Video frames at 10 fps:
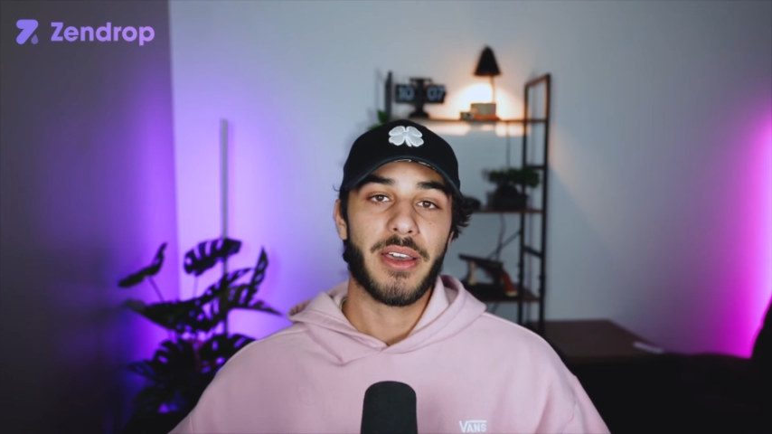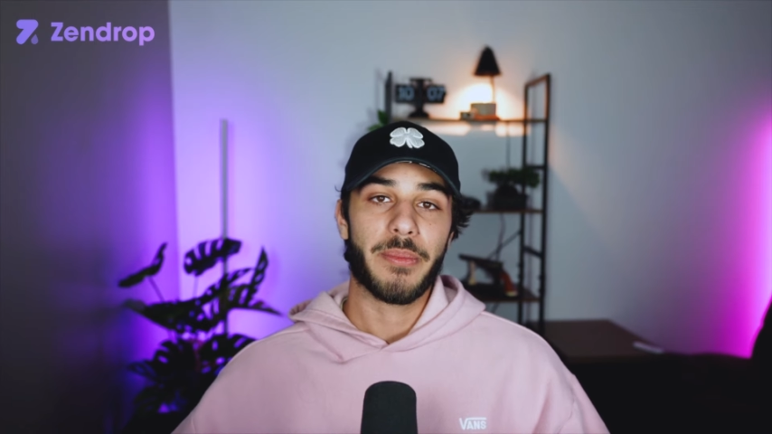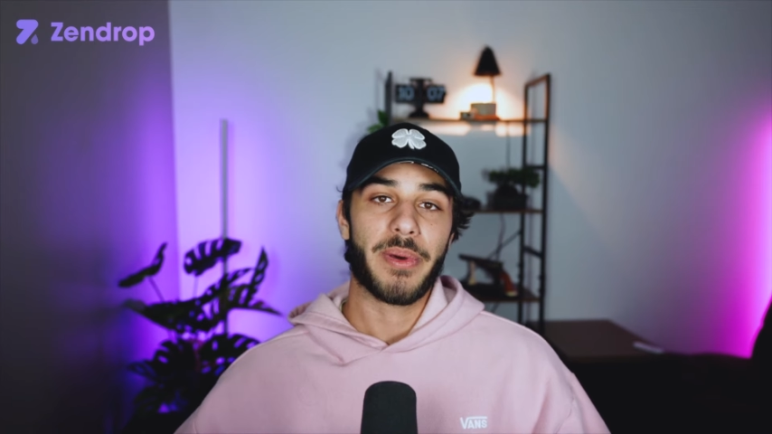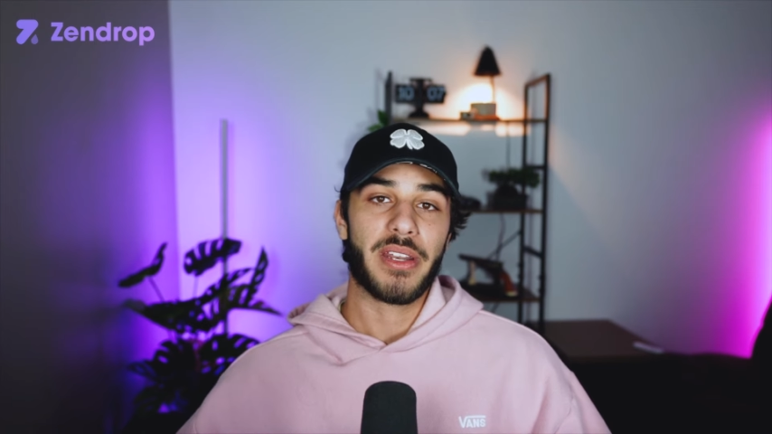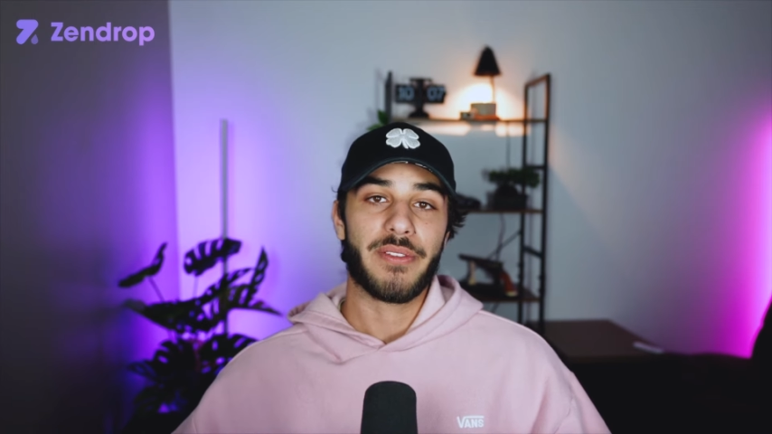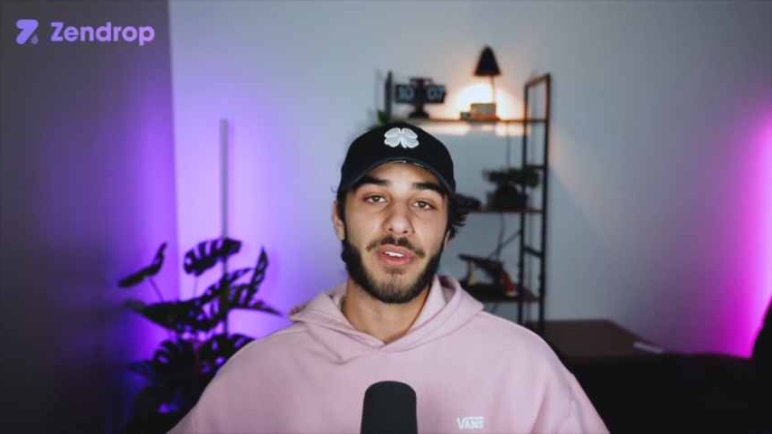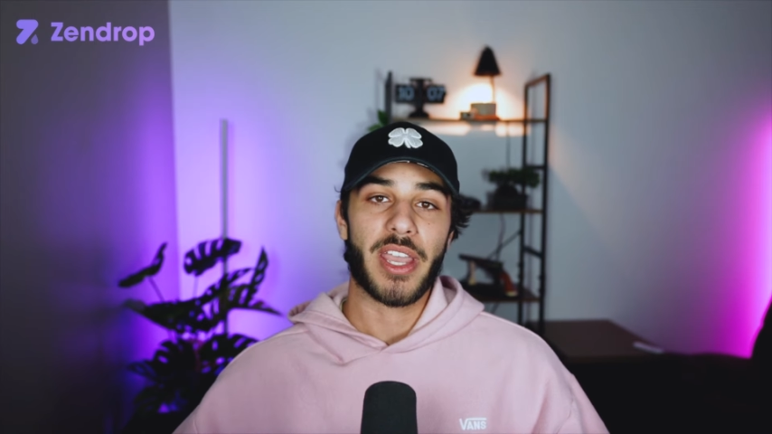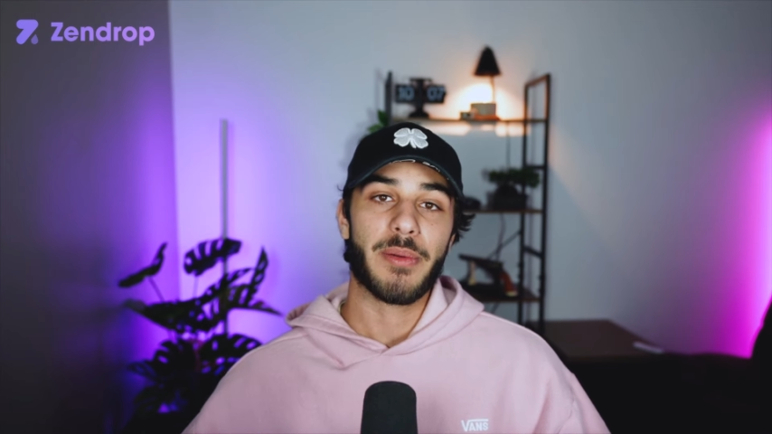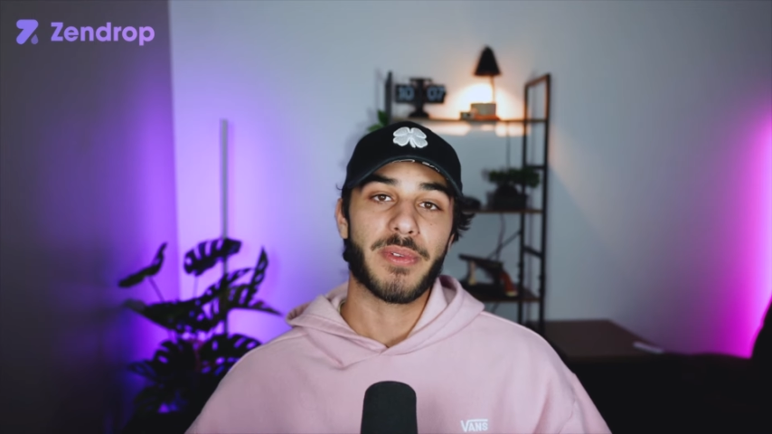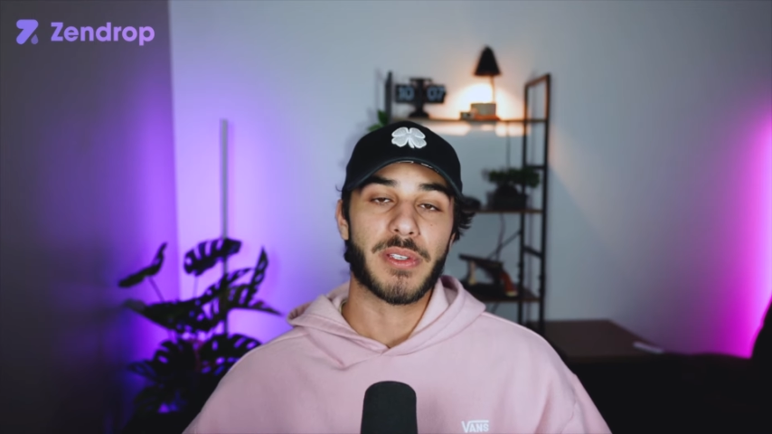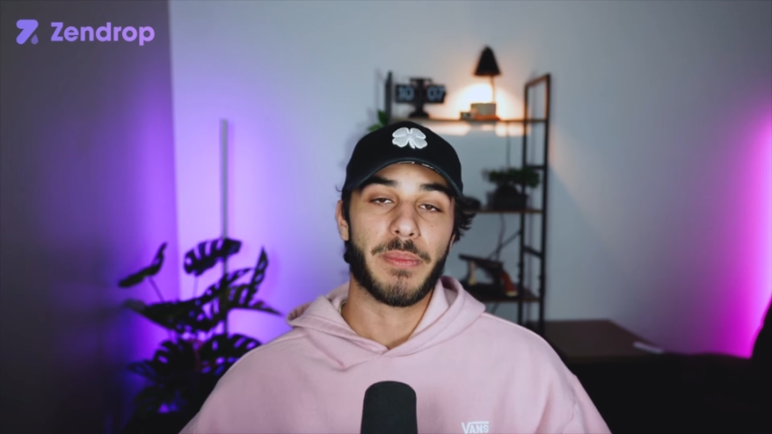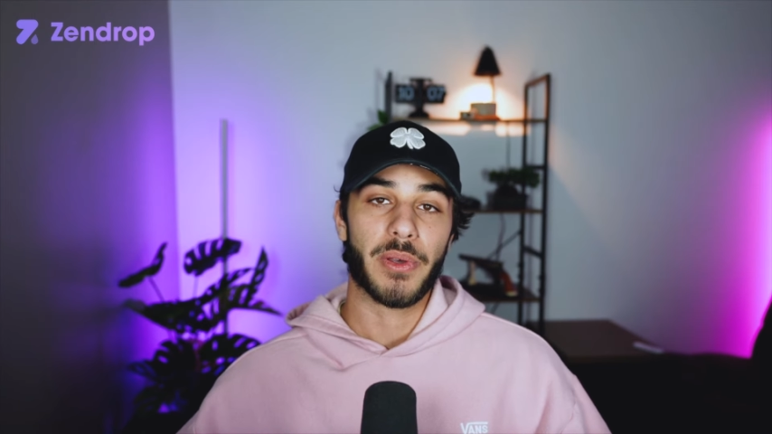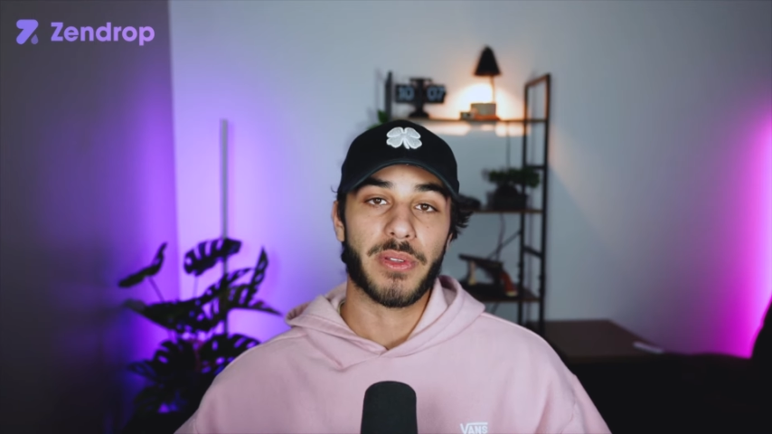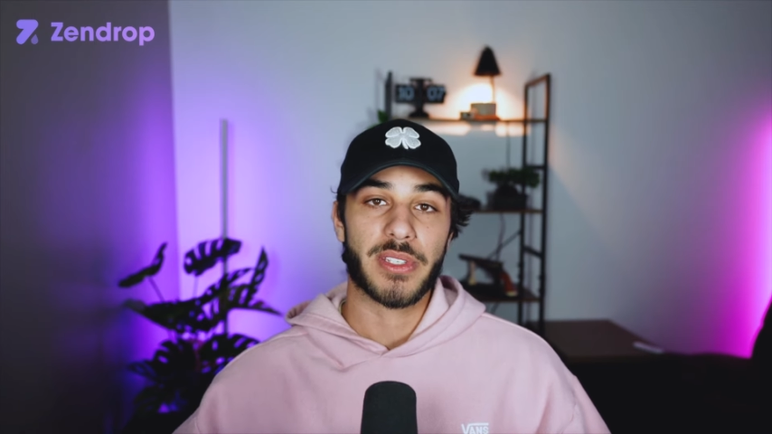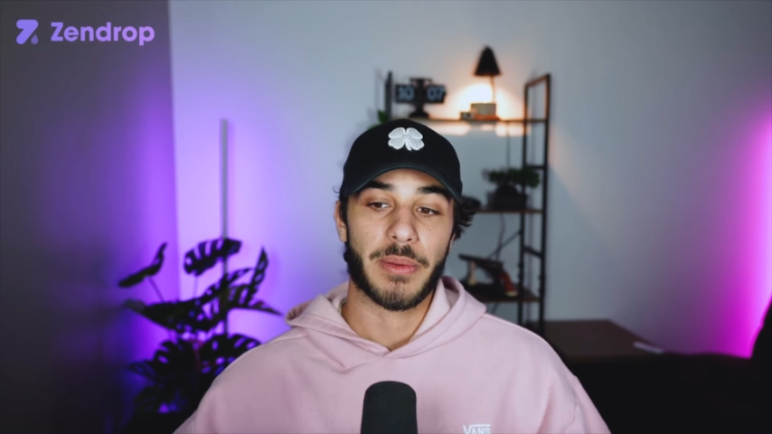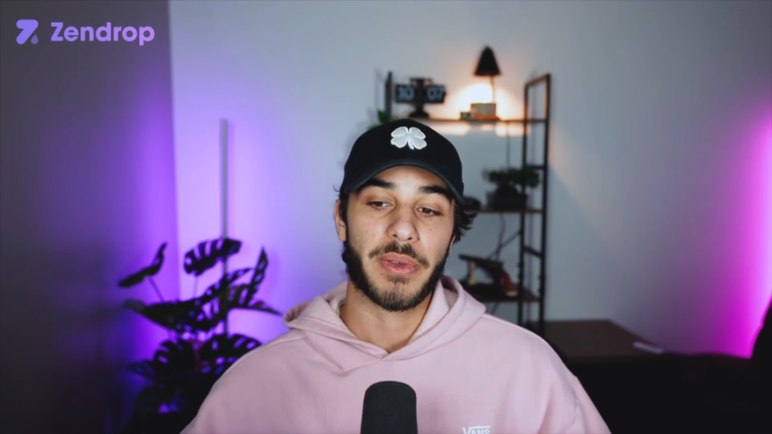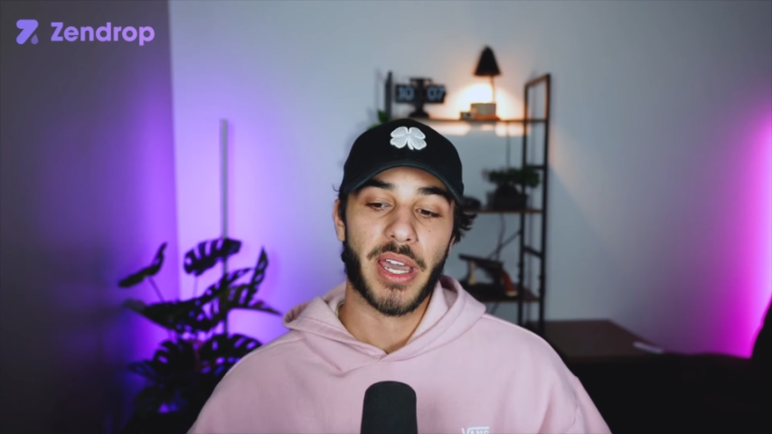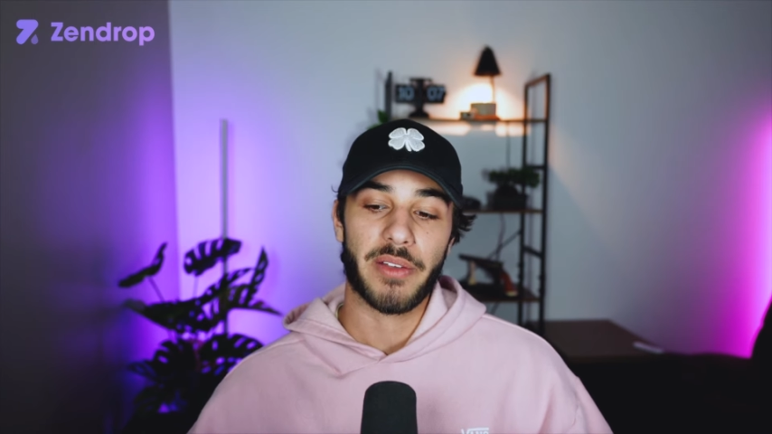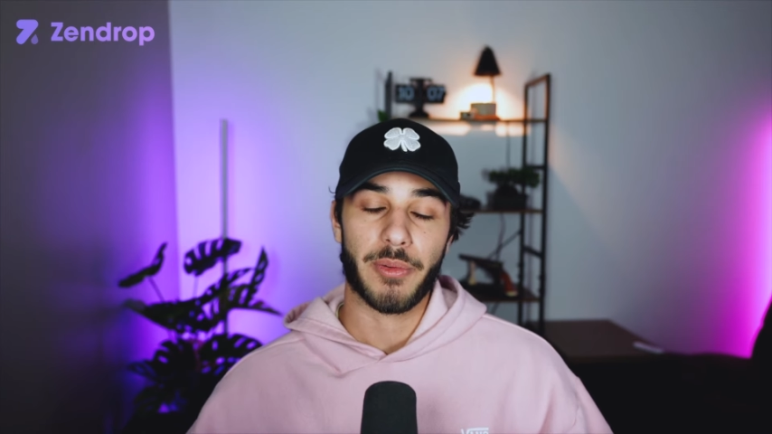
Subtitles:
But if you're able to build some kind of